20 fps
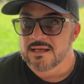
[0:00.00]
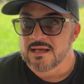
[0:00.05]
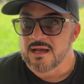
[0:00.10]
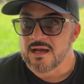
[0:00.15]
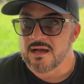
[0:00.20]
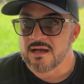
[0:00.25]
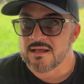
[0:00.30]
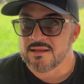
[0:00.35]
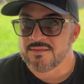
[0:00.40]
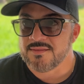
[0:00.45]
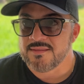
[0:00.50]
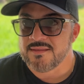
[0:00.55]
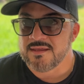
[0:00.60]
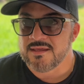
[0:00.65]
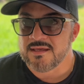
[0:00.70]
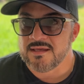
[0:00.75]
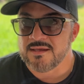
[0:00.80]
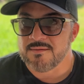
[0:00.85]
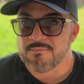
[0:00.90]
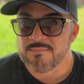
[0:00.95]
on
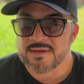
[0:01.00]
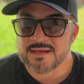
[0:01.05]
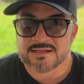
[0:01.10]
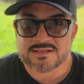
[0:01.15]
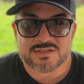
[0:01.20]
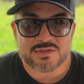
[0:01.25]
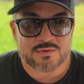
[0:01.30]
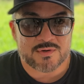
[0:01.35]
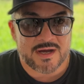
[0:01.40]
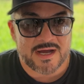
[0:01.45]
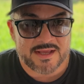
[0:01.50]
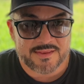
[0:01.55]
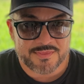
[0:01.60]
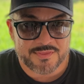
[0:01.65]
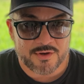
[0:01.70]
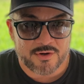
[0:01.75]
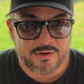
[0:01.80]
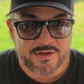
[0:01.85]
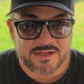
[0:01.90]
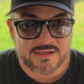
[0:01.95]
the mid to high
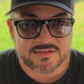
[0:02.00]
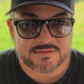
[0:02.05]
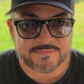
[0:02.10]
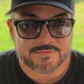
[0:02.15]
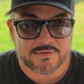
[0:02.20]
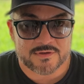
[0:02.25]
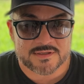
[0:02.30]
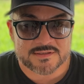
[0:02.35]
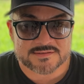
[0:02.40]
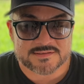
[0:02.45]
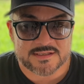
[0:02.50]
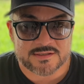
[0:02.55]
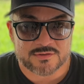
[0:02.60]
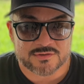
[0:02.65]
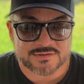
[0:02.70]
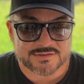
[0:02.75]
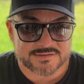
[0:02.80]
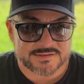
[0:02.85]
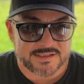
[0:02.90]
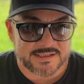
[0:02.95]
thirties for a
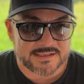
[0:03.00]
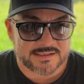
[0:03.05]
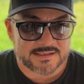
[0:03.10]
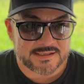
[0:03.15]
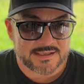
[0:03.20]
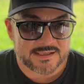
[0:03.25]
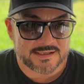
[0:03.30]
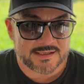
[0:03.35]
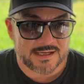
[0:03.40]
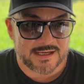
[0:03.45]
single stick.